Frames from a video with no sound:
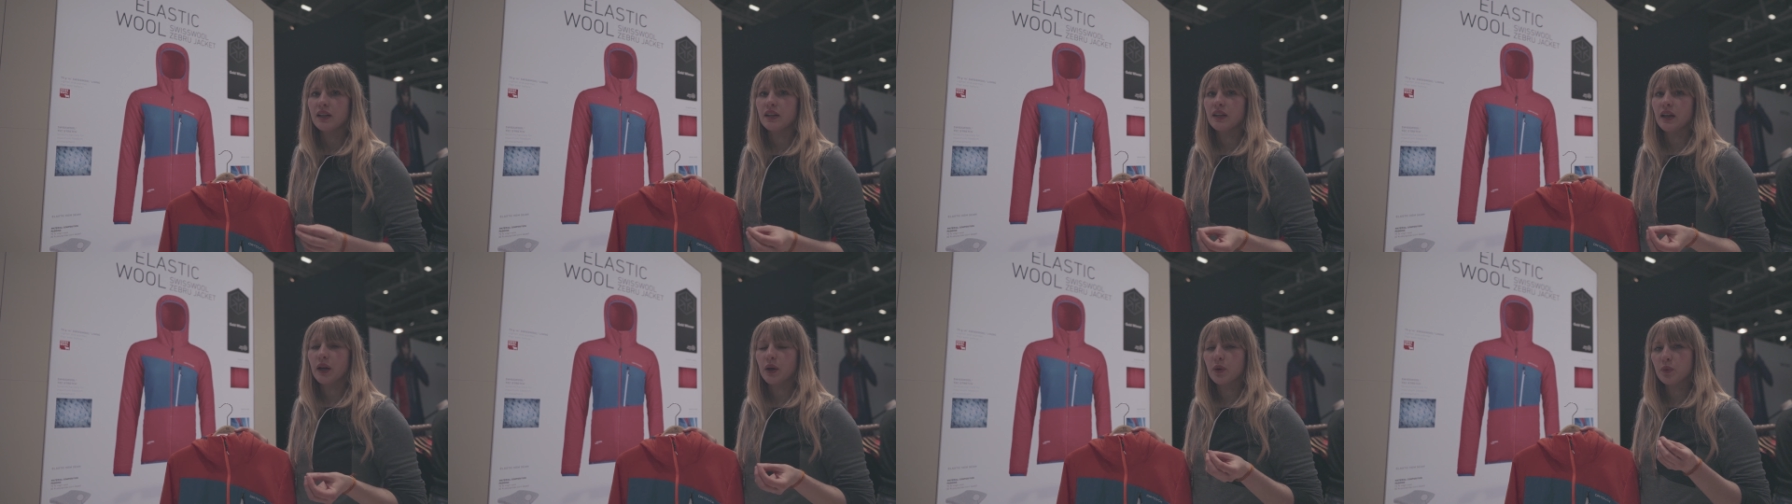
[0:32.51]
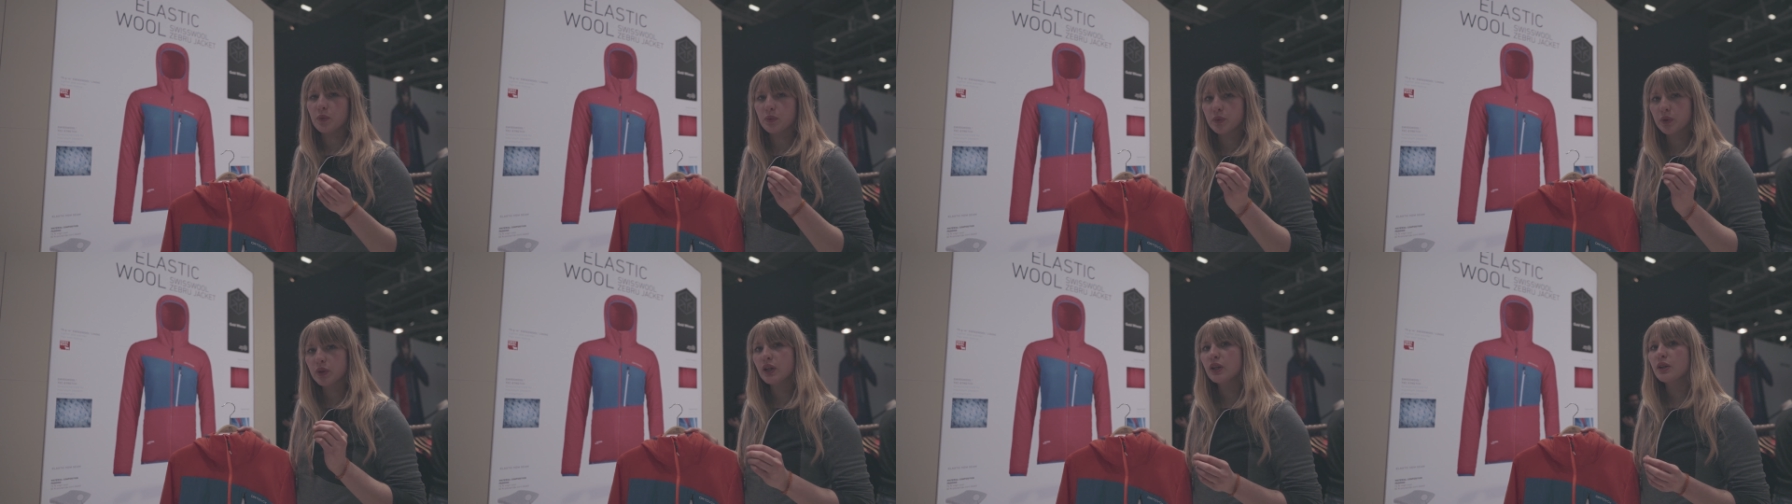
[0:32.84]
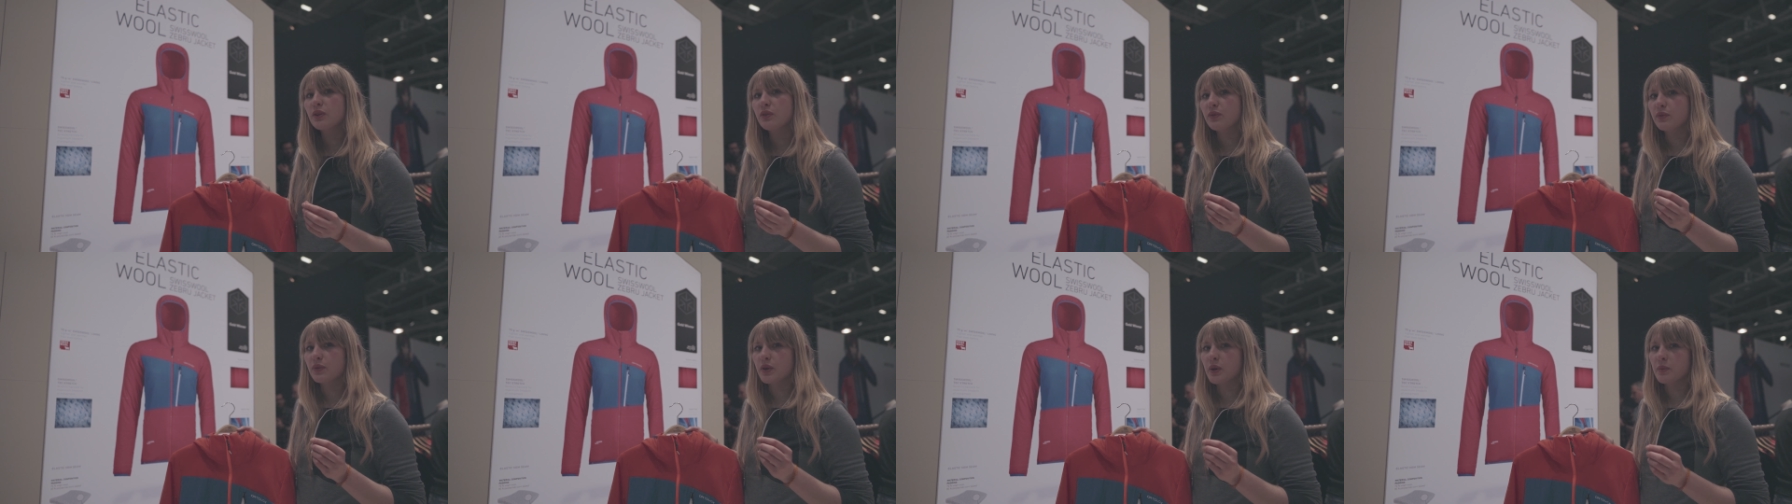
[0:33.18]
like
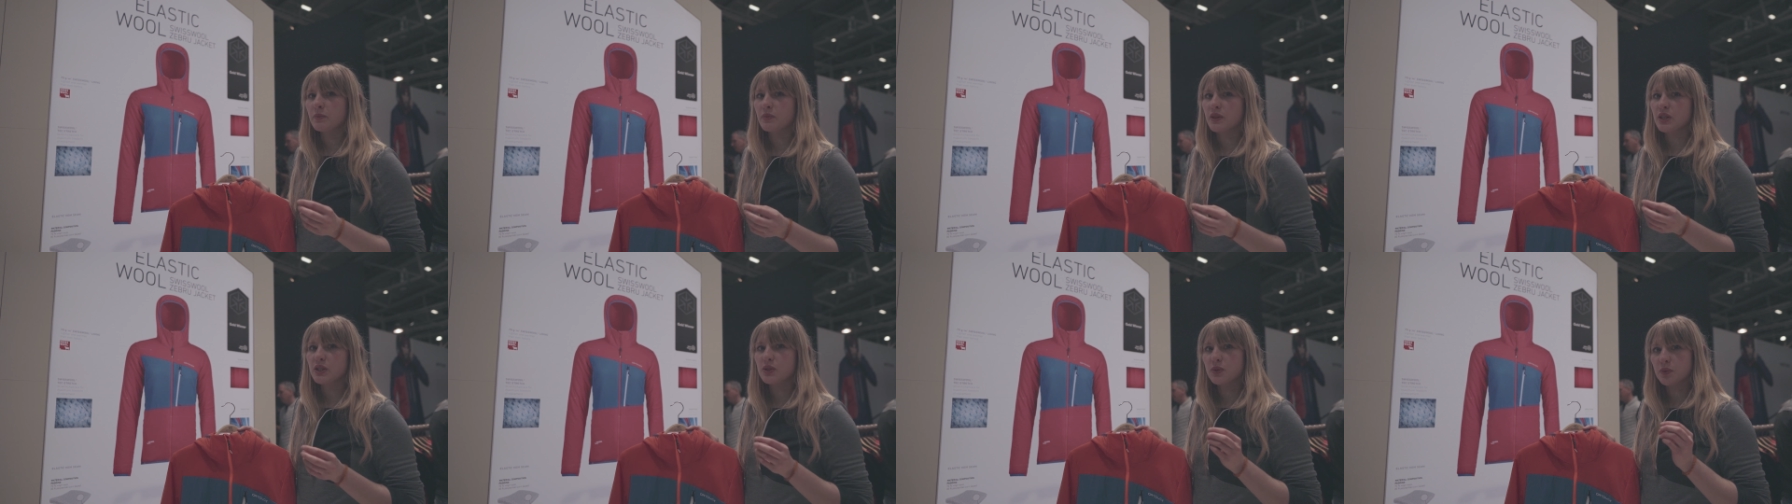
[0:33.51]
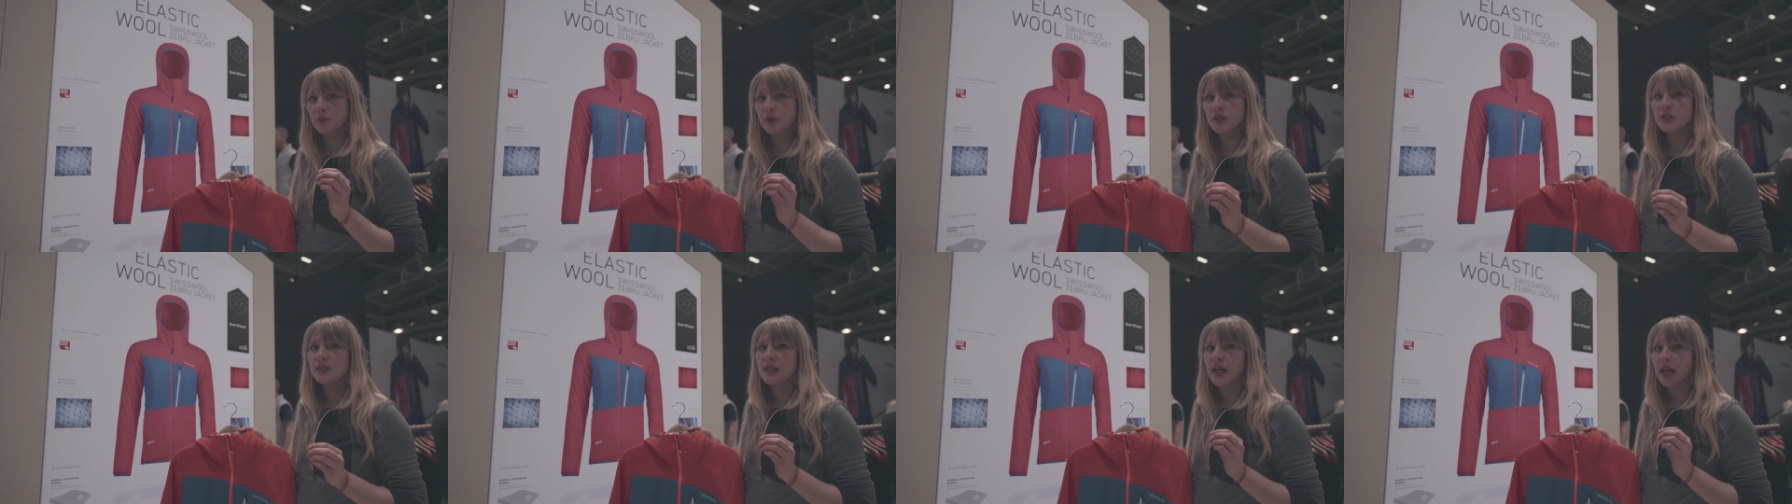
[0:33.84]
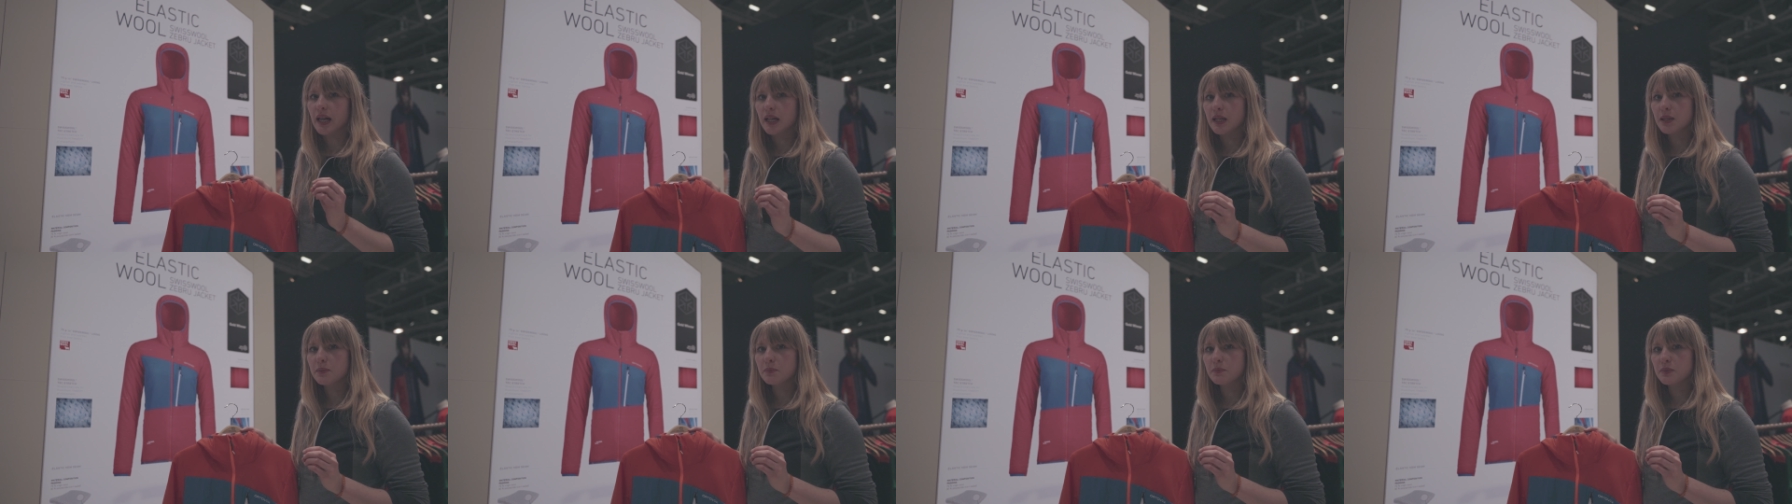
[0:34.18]
wool from the Swiss
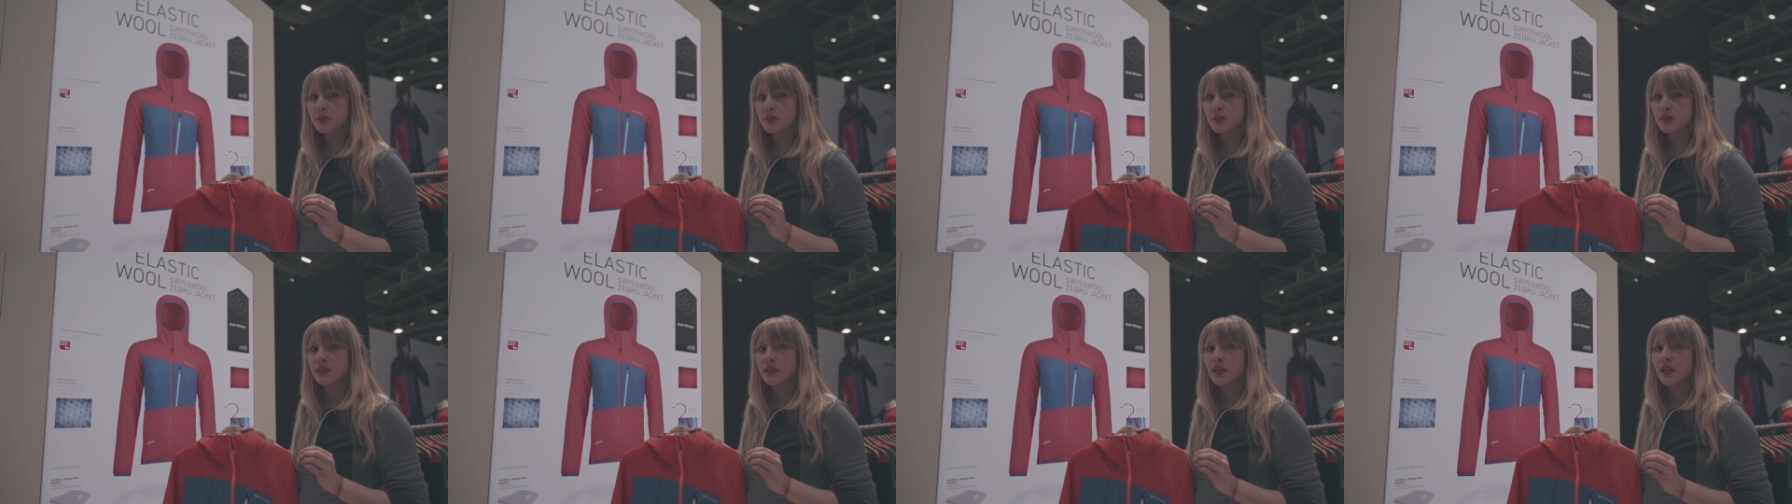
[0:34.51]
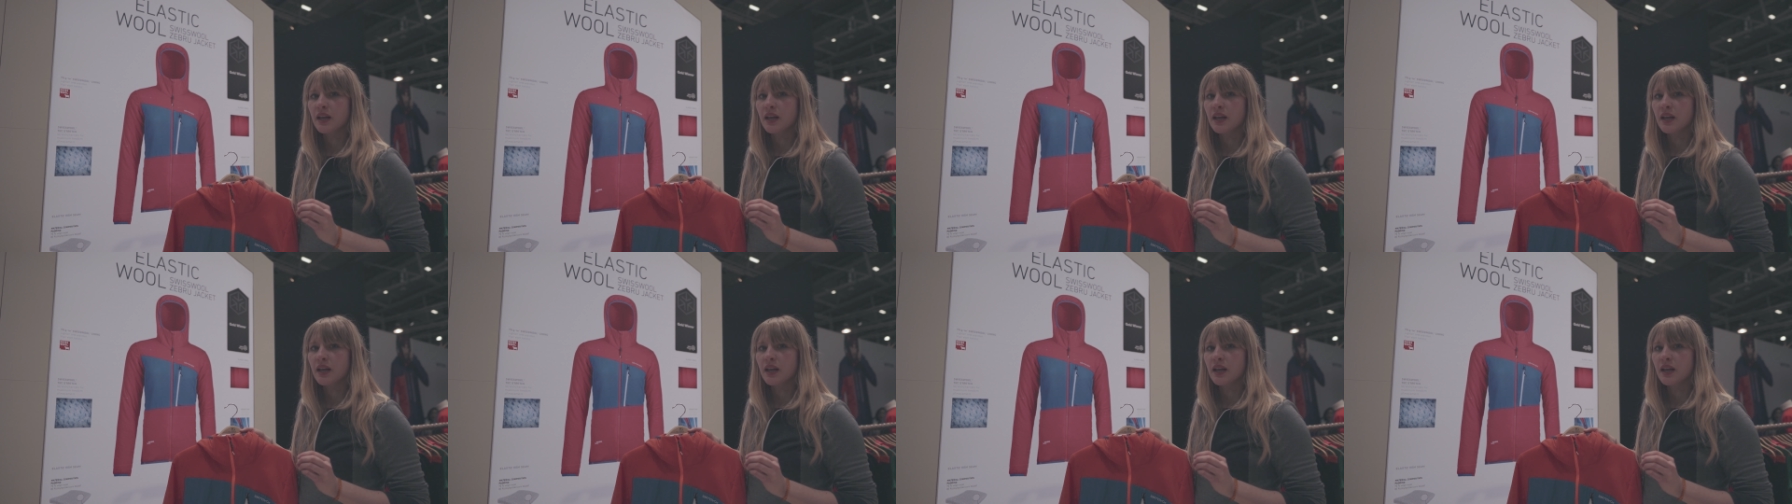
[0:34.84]
Alps.